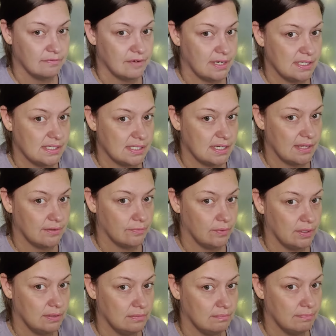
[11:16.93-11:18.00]
finds another
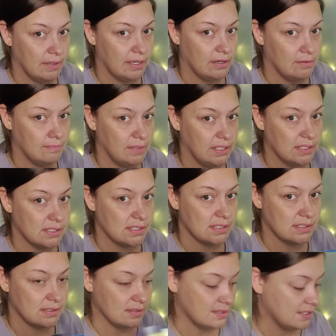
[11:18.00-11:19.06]
one by all
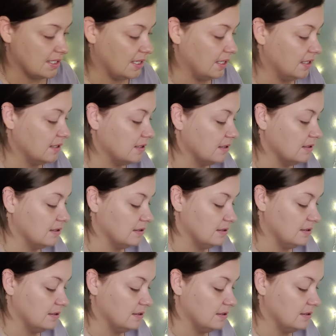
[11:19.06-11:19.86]
means it's like